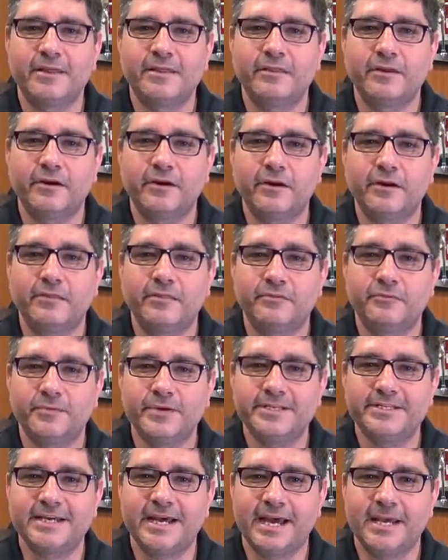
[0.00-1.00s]
There are
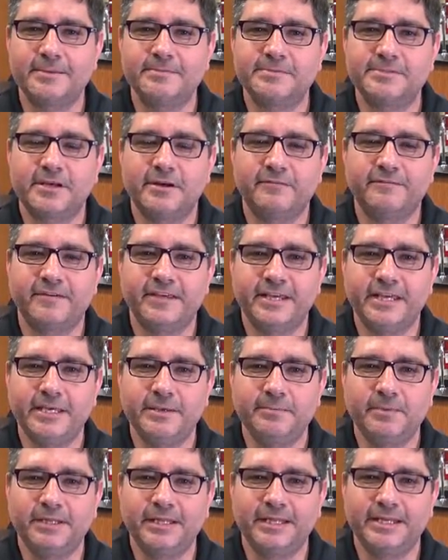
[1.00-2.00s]
3 types of
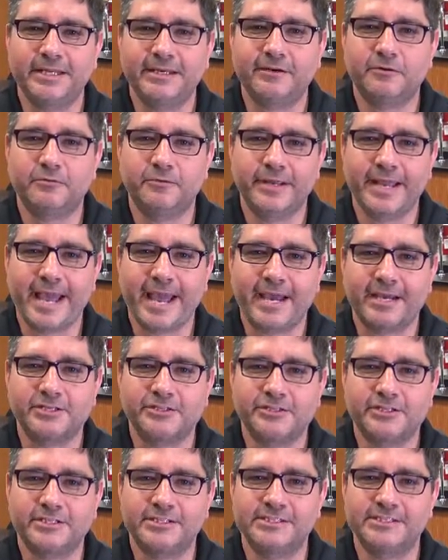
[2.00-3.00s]
hemolytic
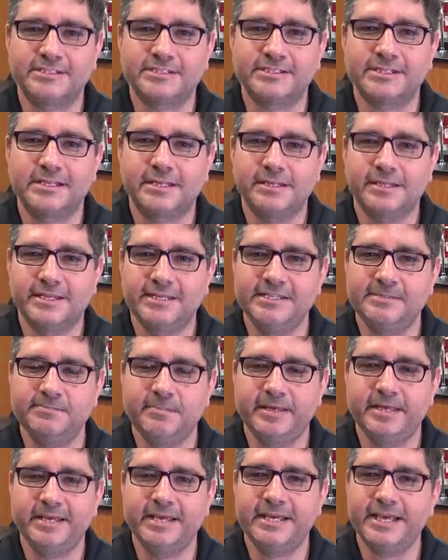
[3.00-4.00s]
reactions, these
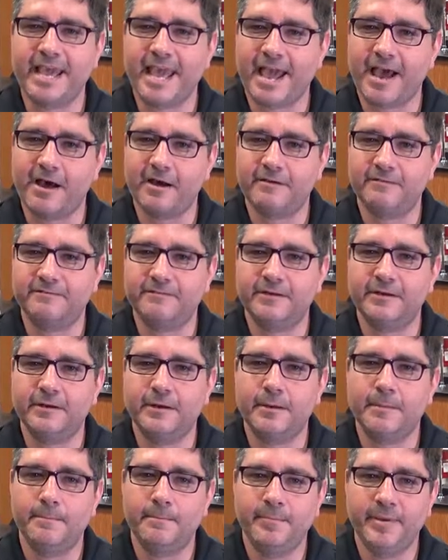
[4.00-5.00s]
being alpha,
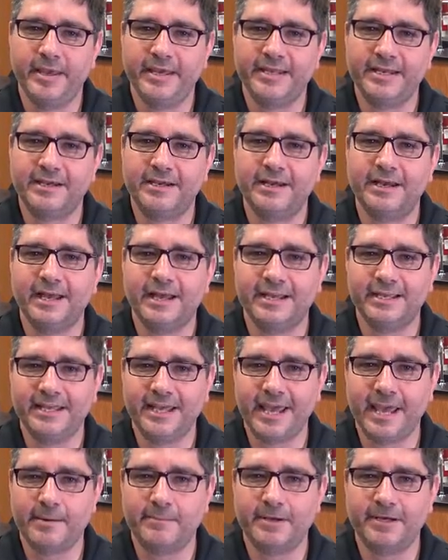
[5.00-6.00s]
beta, and
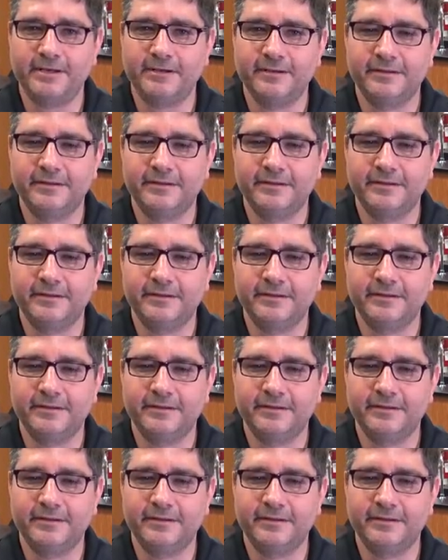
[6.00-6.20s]
gamma.